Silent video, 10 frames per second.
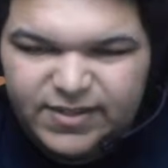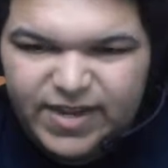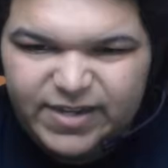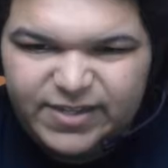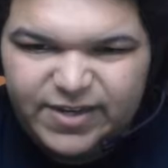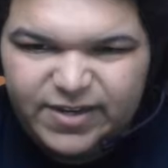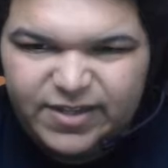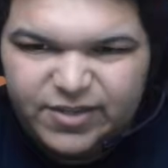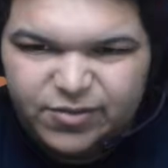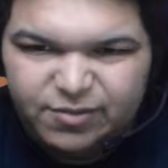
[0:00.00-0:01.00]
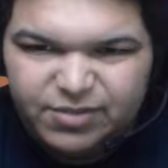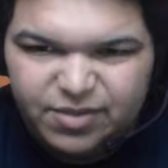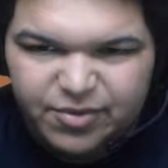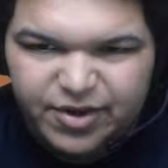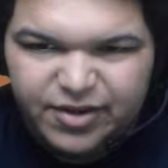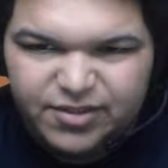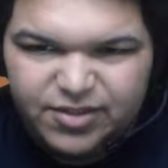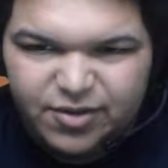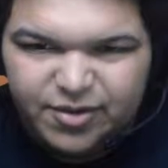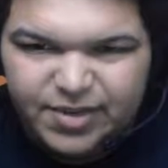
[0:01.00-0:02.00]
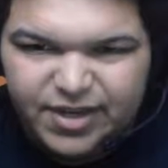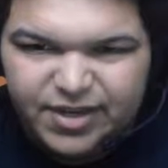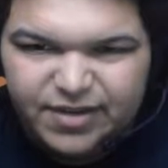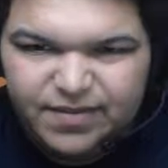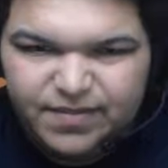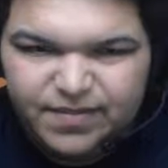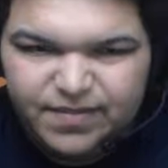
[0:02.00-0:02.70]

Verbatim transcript: He said it's hidden in this room somewhere, so I mean,